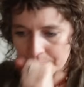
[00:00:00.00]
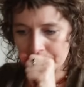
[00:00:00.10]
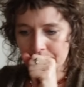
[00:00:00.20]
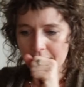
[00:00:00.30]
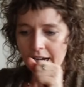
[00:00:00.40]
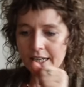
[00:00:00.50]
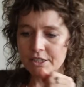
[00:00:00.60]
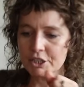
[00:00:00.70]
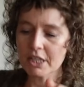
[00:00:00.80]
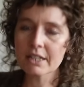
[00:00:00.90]
I
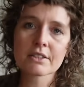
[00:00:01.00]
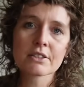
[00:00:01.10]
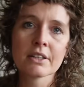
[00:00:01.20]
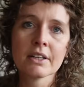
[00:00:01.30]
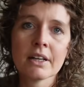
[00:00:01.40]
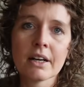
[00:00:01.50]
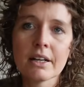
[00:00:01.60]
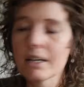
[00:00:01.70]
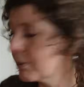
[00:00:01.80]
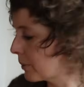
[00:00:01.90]
checked,
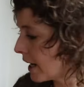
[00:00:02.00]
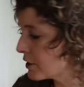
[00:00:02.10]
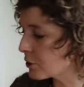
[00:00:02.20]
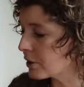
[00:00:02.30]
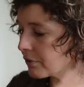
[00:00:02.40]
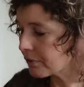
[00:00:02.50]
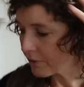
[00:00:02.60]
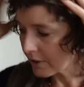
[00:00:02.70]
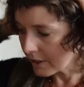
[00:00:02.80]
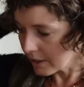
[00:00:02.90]
I should have,
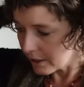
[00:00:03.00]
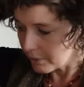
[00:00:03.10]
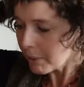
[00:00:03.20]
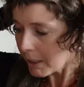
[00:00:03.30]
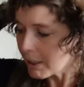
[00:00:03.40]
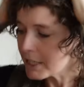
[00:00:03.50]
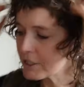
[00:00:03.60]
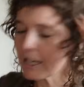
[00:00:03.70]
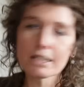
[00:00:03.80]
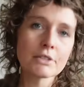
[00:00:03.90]
my
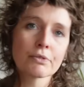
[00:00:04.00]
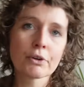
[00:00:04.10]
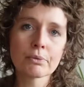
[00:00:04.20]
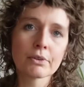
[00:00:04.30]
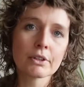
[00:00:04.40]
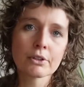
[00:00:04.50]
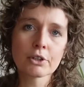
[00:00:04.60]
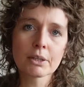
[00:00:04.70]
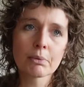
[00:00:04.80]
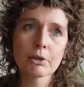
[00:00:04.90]
size from the
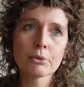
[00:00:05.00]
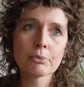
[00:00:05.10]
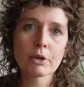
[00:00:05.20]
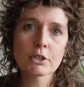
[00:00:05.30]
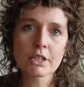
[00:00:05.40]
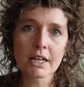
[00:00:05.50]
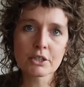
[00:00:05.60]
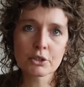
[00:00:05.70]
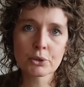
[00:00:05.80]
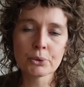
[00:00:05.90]
Nordic Bloom was
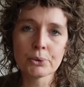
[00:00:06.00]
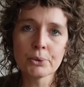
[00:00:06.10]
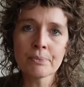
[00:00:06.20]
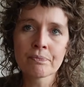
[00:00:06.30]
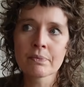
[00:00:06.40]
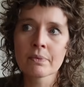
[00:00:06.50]
size 2.